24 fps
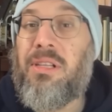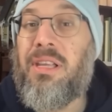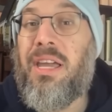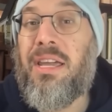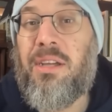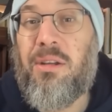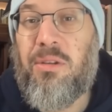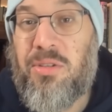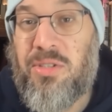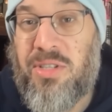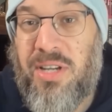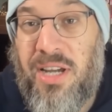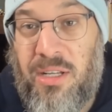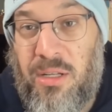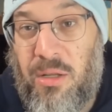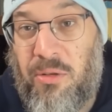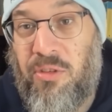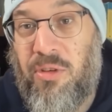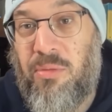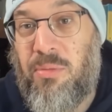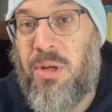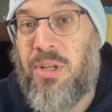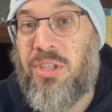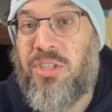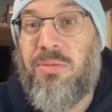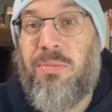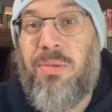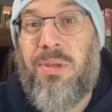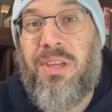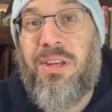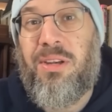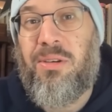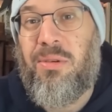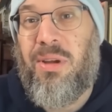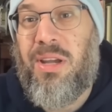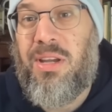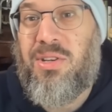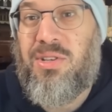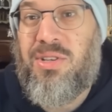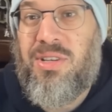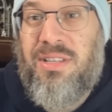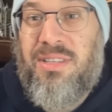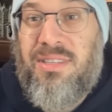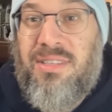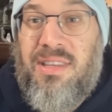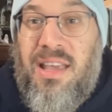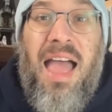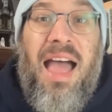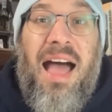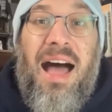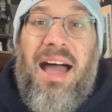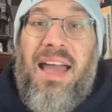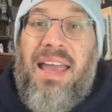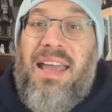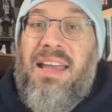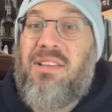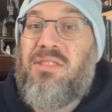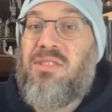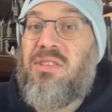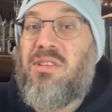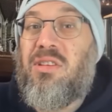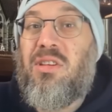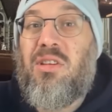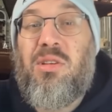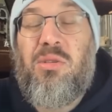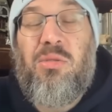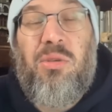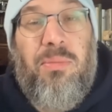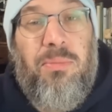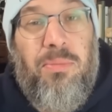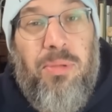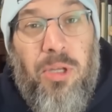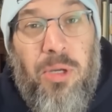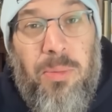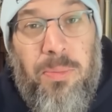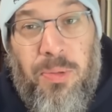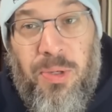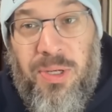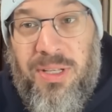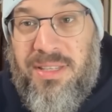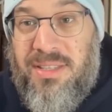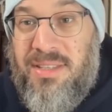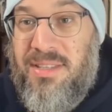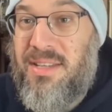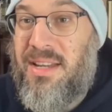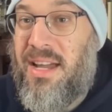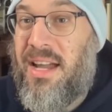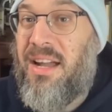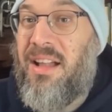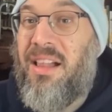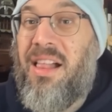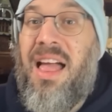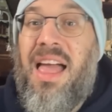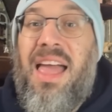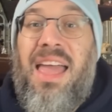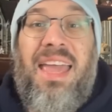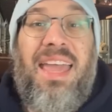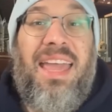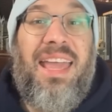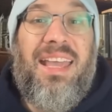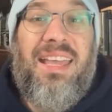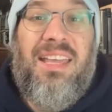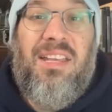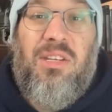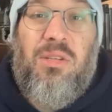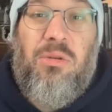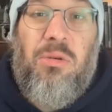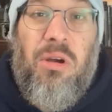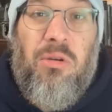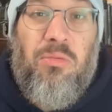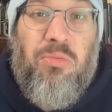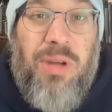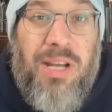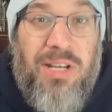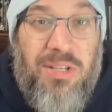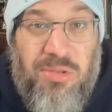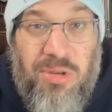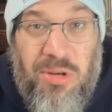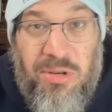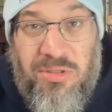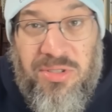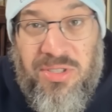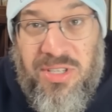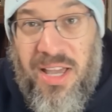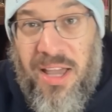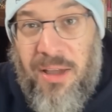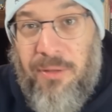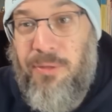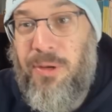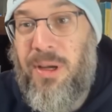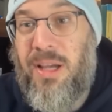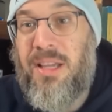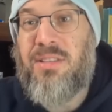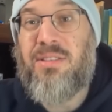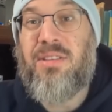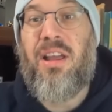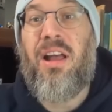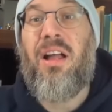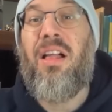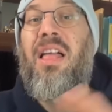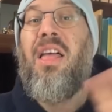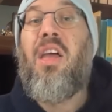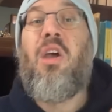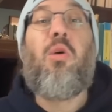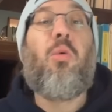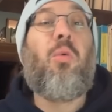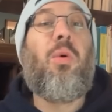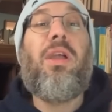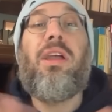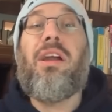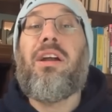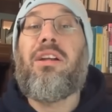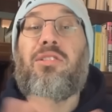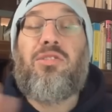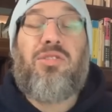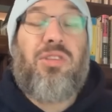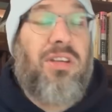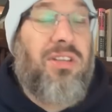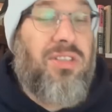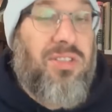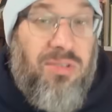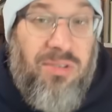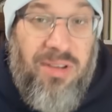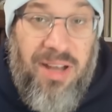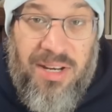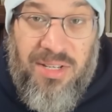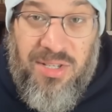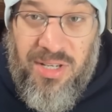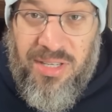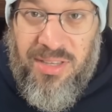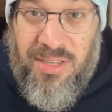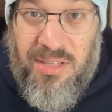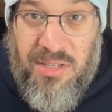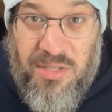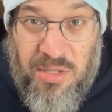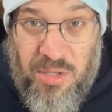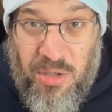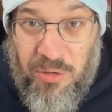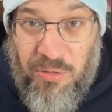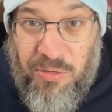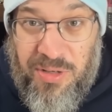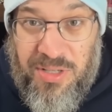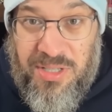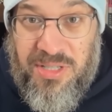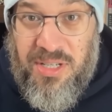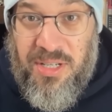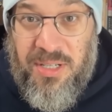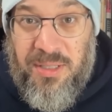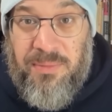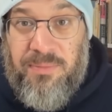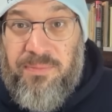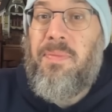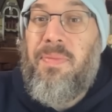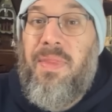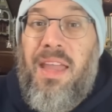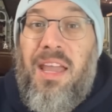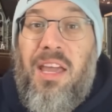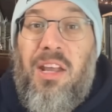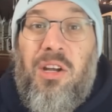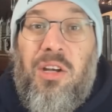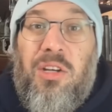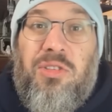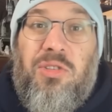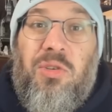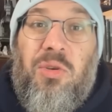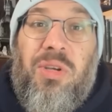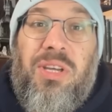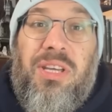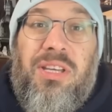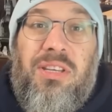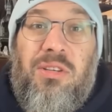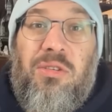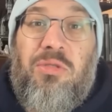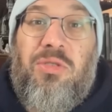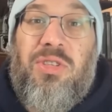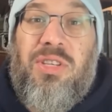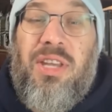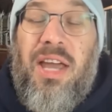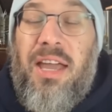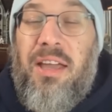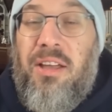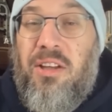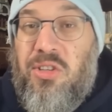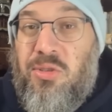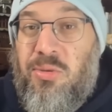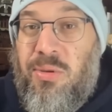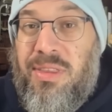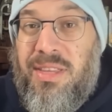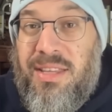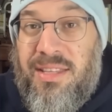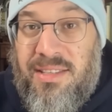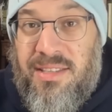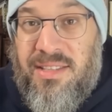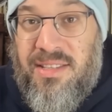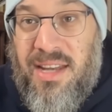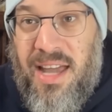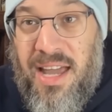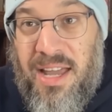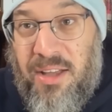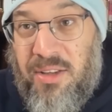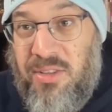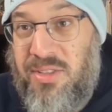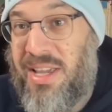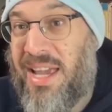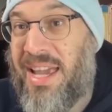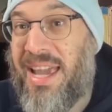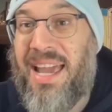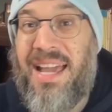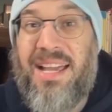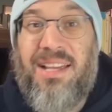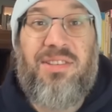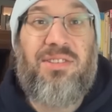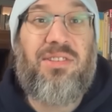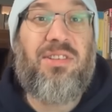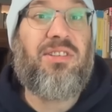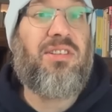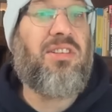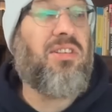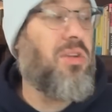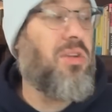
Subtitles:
Lego style over multiple iterations. I asked it to do a blueprint style. It can do a retro sci-fi style. We are just scratching the surface here. It also can do styles within styles. I asked it to